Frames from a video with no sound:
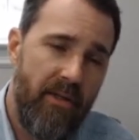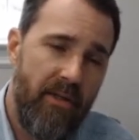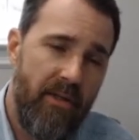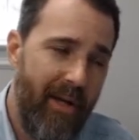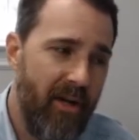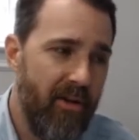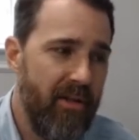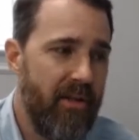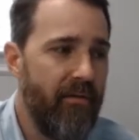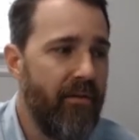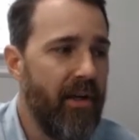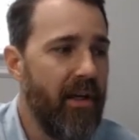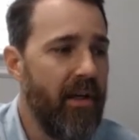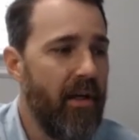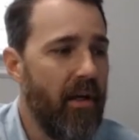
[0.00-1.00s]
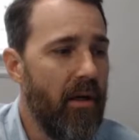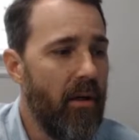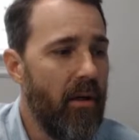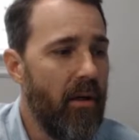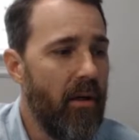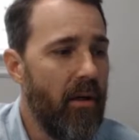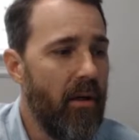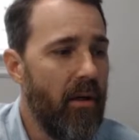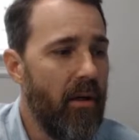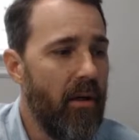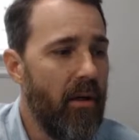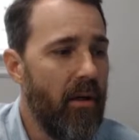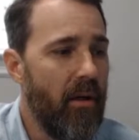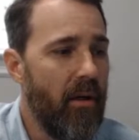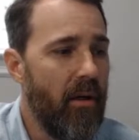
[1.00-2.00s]
So here's a video
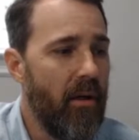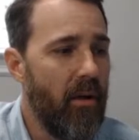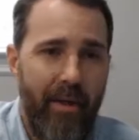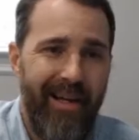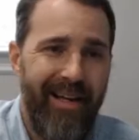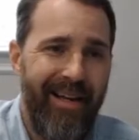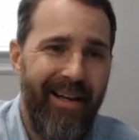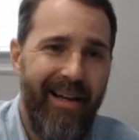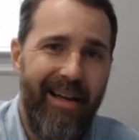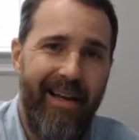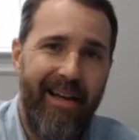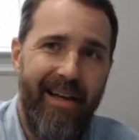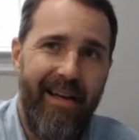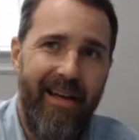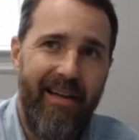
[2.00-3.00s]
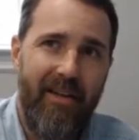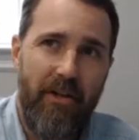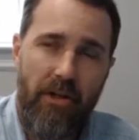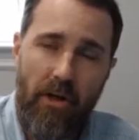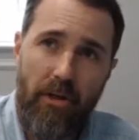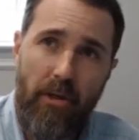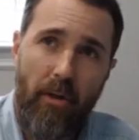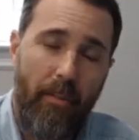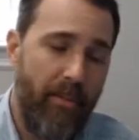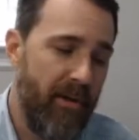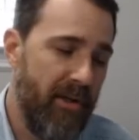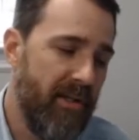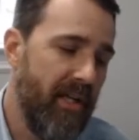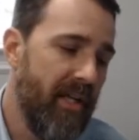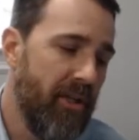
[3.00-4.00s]
showing the surgical
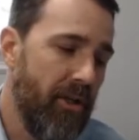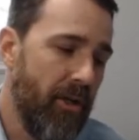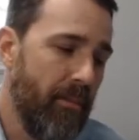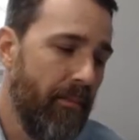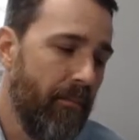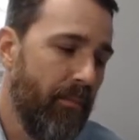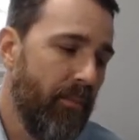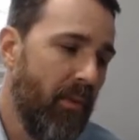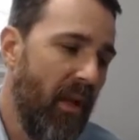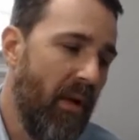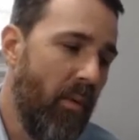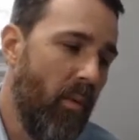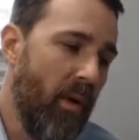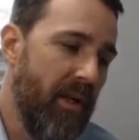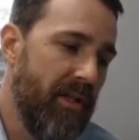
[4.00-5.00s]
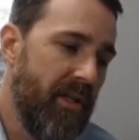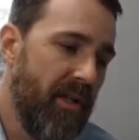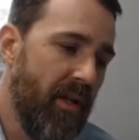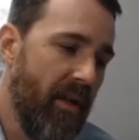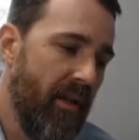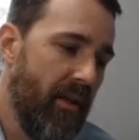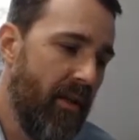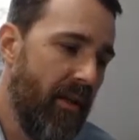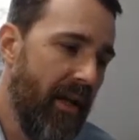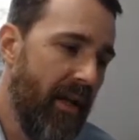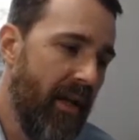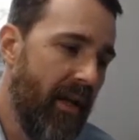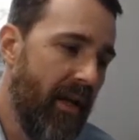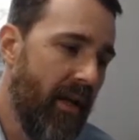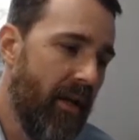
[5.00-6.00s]
procedure in which
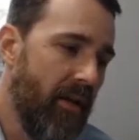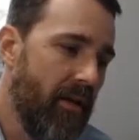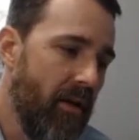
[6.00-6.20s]
they